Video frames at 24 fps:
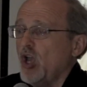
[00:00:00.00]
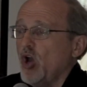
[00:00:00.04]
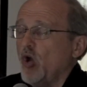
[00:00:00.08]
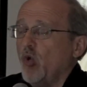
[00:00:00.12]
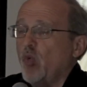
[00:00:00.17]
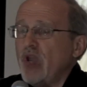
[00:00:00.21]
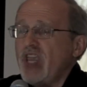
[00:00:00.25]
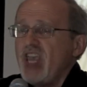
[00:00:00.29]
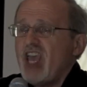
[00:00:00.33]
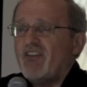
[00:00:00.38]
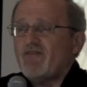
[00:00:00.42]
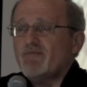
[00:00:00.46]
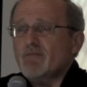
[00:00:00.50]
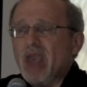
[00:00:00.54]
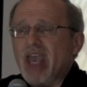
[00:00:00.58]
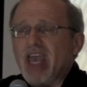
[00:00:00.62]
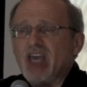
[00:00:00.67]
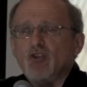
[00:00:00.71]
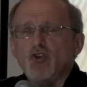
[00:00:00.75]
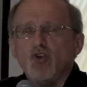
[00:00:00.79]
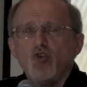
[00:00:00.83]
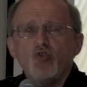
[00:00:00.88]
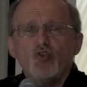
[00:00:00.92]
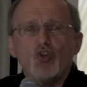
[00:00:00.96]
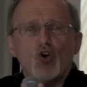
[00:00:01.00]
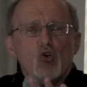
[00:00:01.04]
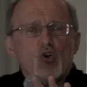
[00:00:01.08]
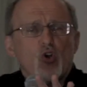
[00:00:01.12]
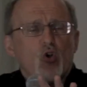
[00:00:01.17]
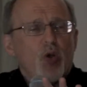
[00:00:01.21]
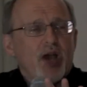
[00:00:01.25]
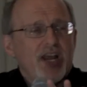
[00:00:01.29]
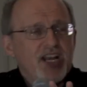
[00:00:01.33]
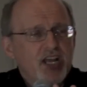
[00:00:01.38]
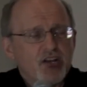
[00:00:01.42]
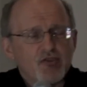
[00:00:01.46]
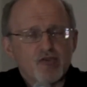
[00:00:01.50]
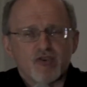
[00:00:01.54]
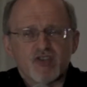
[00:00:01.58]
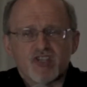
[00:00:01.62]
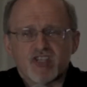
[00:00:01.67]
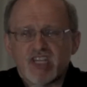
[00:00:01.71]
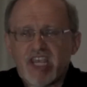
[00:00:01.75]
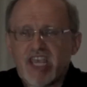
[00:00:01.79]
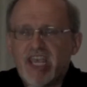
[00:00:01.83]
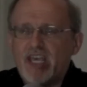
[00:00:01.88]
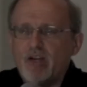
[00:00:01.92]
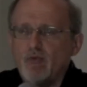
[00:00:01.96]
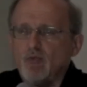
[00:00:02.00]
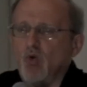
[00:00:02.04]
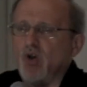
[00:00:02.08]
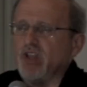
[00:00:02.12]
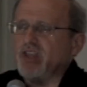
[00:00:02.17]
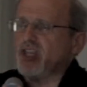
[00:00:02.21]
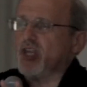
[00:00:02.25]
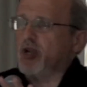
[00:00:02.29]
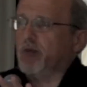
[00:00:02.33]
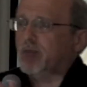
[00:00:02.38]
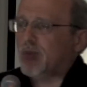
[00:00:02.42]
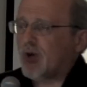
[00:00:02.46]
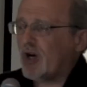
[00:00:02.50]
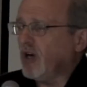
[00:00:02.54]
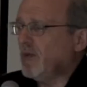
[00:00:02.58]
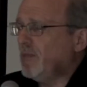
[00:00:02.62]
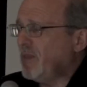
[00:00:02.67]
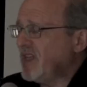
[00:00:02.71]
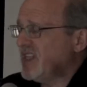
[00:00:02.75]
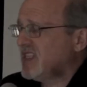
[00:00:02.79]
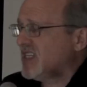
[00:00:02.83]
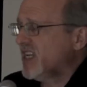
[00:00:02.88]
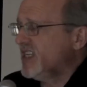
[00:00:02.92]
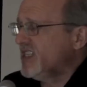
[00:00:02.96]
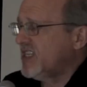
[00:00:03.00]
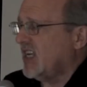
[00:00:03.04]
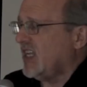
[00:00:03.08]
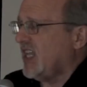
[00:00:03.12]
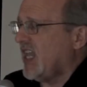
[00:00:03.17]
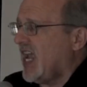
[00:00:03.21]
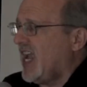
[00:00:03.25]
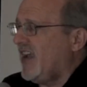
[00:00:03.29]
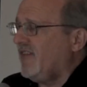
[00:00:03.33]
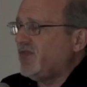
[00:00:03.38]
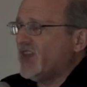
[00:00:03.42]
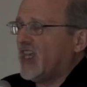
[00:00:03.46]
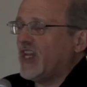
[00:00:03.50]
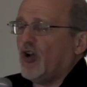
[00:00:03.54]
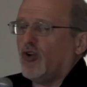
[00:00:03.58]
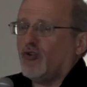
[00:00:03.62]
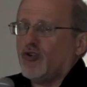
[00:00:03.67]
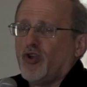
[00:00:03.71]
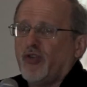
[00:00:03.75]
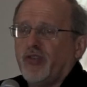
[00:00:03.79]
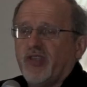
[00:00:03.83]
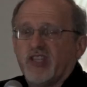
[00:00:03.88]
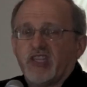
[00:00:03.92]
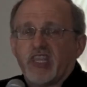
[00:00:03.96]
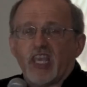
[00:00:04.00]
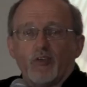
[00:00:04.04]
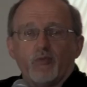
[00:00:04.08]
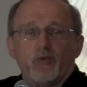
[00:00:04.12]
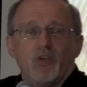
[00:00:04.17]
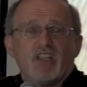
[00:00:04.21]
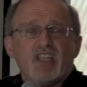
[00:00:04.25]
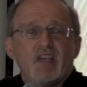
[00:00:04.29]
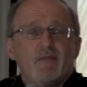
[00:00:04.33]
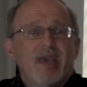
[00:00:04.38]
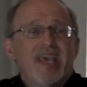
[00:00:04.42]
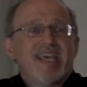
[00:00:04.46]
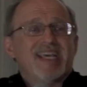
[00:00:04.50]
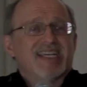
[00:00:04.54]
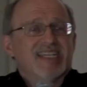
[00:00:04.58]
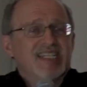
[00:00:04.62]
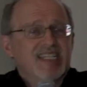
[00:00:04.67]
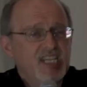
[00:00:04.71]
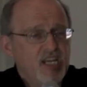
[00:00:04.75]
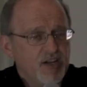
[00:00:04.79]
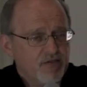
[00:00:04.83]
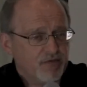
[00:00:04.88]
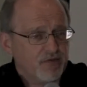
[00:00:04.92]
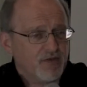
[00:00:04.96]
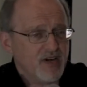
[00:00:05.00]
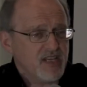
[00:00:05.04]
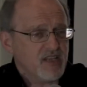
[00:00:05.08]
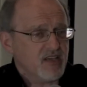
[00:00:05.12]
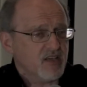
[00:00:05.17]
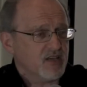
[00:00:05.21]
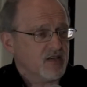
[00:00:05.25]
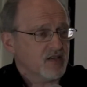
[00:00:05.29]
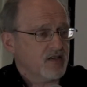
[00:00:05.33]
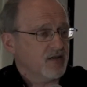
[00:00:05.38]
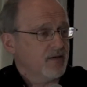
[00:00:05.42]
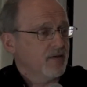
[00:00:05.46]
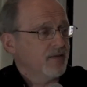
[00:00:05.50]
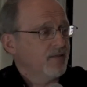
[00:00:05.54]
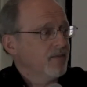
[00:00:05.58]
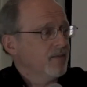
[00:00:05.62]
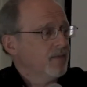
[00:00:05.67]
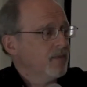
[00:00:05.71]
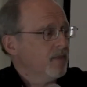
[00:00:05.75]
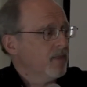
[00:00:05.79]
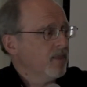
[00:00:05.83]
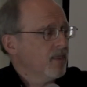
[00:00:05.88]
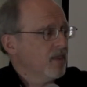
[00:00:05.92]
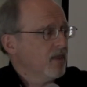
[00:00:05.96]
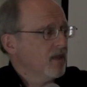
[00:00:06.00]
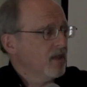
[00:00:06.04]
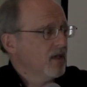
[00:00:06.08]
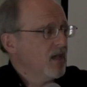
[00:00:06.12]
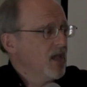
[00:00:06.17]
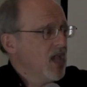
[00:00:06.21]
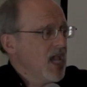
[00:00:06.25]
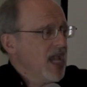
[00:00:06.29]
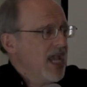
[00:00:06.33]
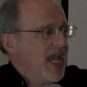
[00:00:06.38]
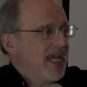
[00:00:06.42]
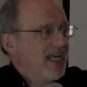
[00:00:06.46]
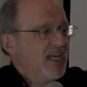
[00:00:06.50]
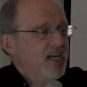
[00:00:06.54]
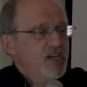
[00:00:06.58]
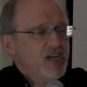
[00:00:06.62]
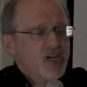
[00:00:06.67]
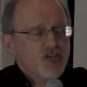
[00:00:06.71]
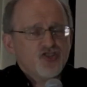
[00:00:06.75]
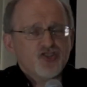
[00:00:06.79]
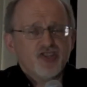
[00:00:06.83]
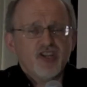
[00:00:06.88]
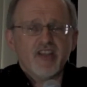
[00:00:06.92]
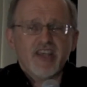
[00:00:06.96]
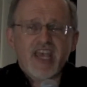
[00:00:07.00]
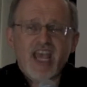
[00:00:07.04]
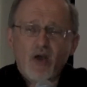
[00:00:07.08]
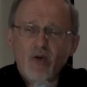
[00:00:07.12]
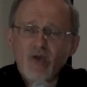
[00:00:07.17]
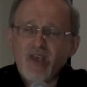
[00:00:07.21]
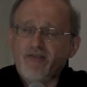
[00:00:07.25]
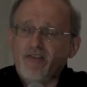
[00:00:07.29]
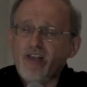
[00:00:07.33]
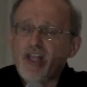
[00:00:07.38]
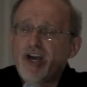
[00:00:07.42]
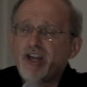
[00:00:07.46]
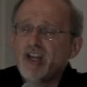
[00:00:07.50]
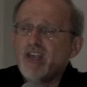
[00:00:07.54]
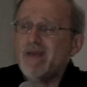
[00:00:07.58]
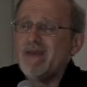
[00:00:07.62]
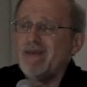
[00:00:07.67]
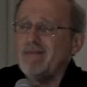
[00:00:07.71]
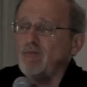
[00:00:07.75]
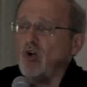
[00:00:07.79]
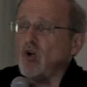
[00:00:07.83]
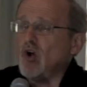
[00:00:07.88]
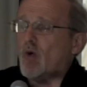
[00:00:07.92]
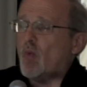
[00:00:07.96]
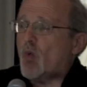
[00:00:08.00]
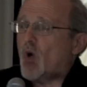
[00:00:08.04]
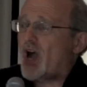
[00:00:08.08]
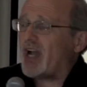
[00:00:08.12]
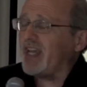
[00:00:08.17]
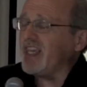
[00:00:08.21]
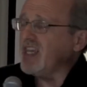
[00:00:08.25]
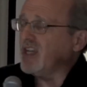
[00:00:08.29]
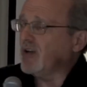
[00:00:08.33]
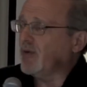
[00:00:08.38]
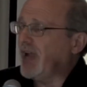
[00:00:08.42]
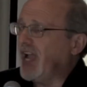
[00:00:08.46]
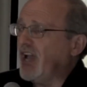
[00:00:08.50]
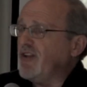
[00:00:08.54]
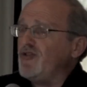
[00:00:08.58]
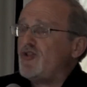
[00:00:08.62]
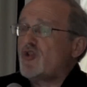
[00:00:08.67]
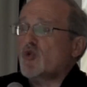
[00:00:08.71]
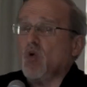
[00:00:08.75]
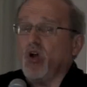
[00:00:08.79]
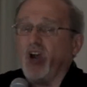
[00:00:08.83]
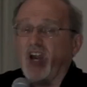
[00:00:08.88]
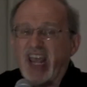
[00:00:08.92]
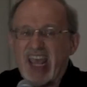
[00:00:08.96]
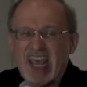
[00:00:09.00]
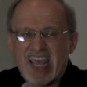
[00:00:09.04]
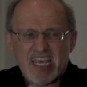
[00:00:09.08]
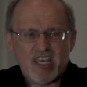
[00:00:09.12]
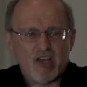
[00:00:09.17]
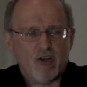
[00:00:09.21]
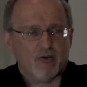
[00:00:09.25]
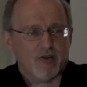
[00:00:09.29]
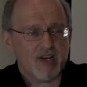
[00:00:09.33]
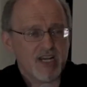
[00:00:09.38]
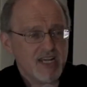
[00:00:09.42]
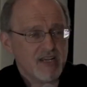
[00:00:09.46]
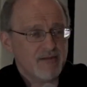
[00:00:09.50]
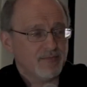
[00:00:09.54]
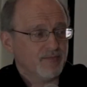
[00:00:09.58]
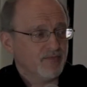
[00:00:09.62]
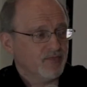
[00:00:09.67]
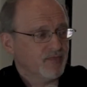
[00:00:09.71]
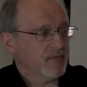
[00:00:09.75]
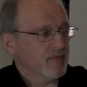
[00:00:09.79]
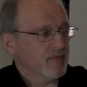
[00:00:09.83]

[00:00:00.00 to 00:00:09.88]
We have men who don't quite understand what their purpose is in life. They don't know that they really make a difference. In addition to that, we have a lot of men walking around who are angry.